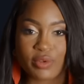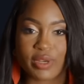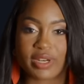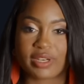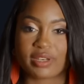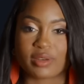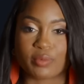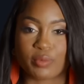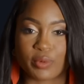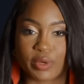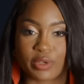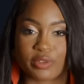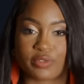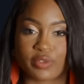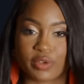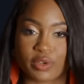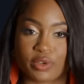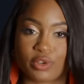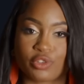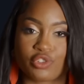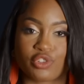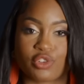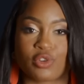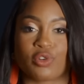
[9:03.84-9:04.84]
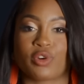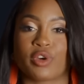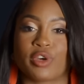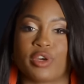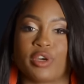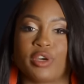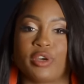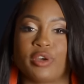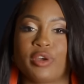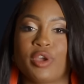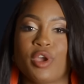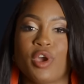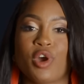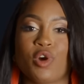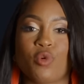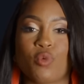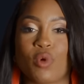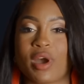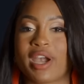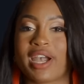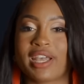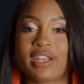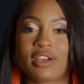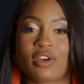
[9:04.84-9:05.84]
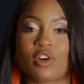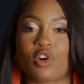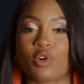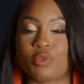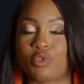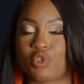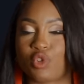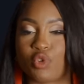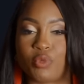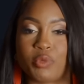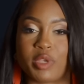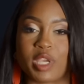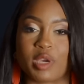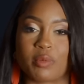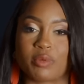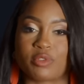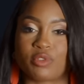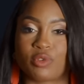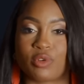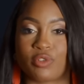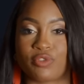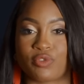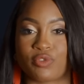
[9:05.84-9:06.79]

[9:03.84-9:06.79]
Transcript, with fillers: Loretta to Brooksville to show her what kind of home she would be able to